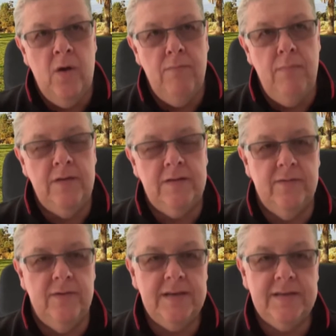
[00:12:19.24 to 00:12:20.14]
Most
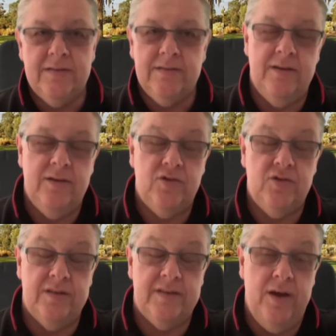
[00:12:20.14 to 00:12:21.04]
of us, or
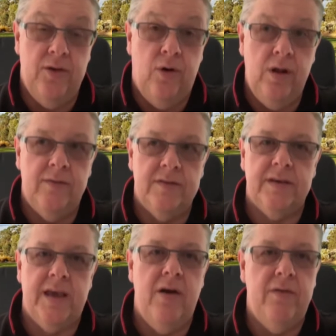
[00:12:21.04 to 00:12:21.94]
should I say all of us, are
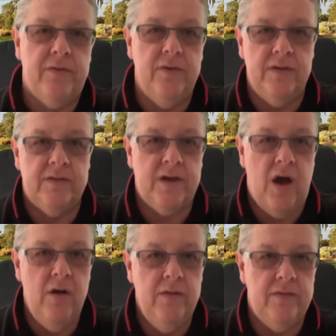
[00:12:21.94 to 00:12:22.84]
going through this
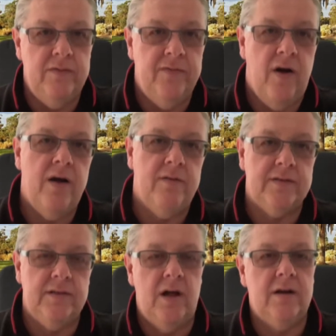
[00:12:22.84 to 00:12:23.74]
COVID virus
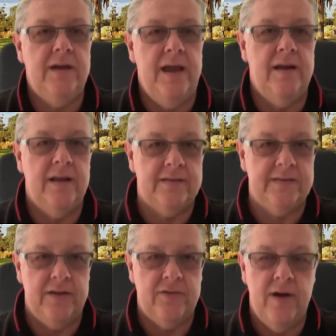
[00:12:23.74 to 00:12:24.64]
lockdown,
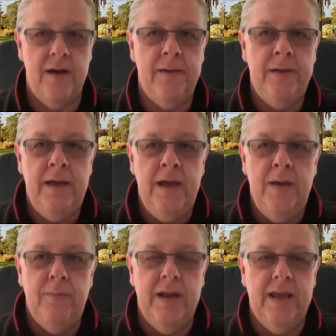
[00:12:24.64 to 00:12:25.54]
etc.
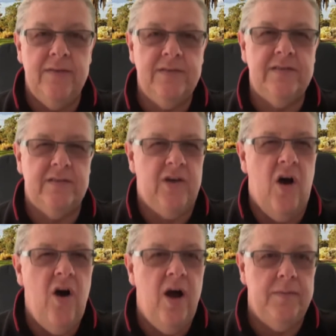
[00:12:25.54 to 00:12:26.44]
But it gives us the
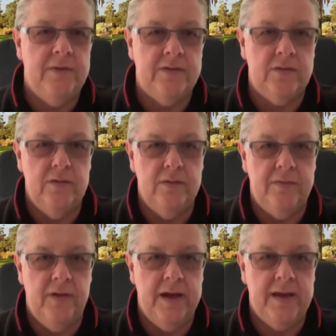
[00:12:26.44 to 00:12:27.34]
time to sort of
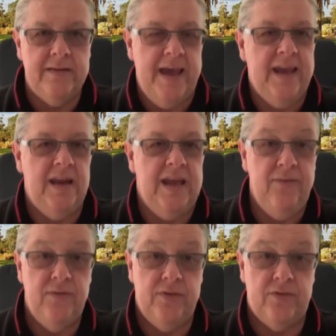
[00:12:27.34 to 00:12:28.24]
like take an
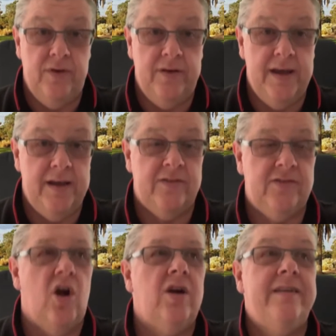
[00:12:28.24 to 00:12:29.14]
inventory, take a
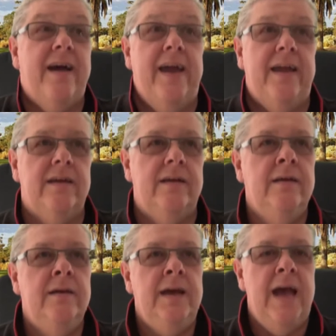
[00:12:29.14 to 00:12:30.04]
stock take, and
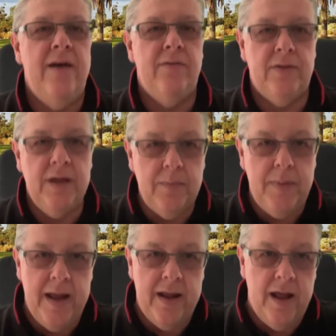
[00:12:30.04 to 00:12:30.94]
have a think
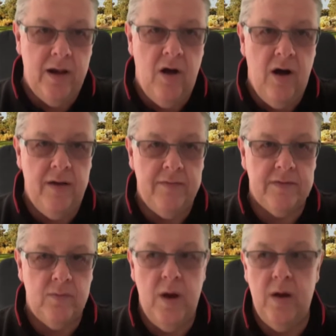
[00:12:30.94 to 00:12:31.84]
about our lives
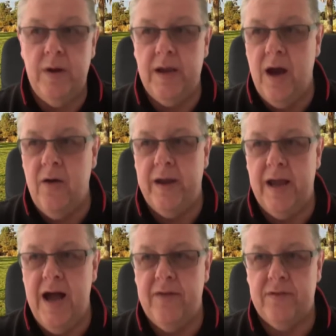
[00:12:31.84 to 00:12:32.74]
and where we're going
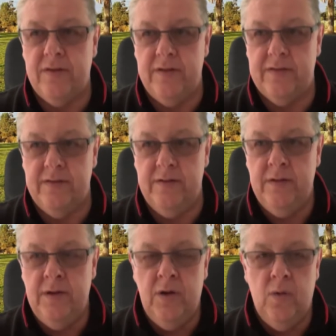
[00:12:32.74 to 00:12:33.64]
after this and
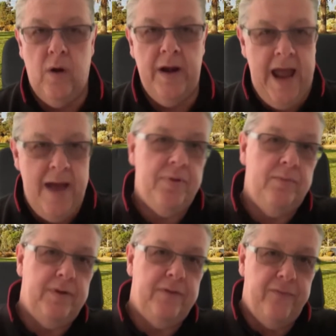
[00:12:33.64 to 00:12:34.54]
what
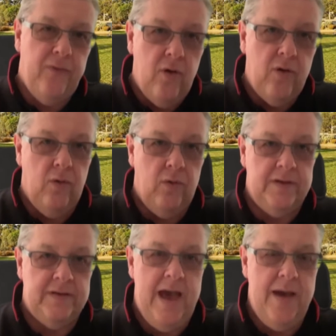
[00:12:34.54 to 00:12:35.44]
happened before all
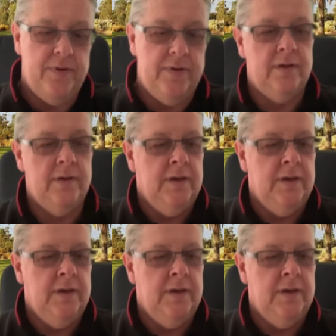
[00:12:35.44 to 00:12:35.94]
this happened.